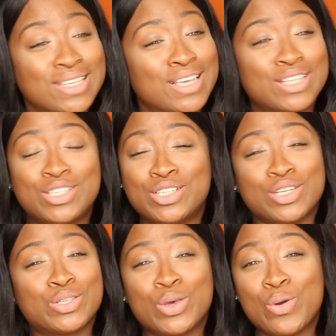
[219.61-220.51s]
It's
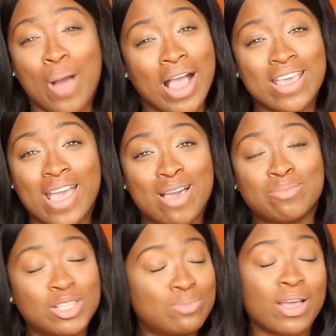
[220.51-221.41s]
just who I am.
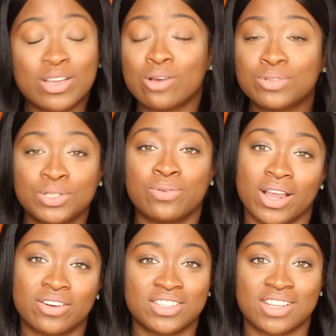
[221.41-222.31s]
It's my go-to
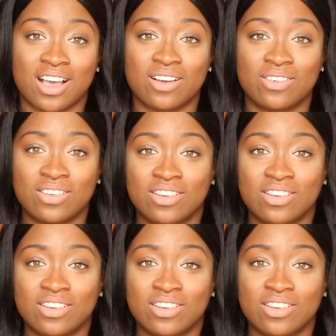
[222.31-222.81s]
hairstyle.